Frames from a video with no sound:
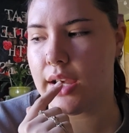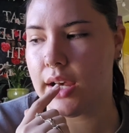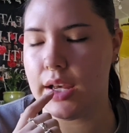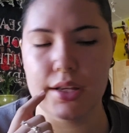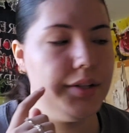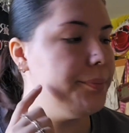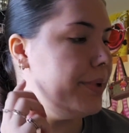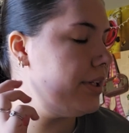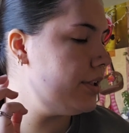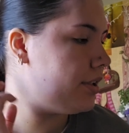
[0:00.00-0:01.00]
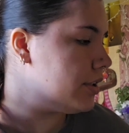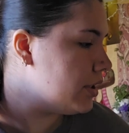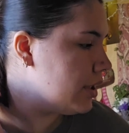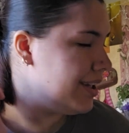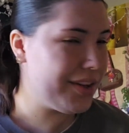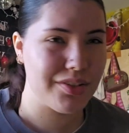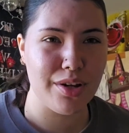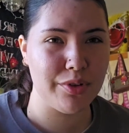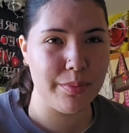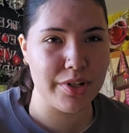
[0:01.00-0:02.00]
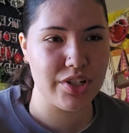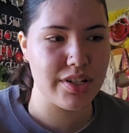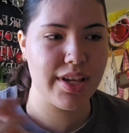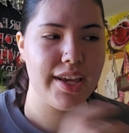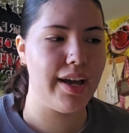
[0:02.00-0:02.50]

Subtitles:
There's not really much to say.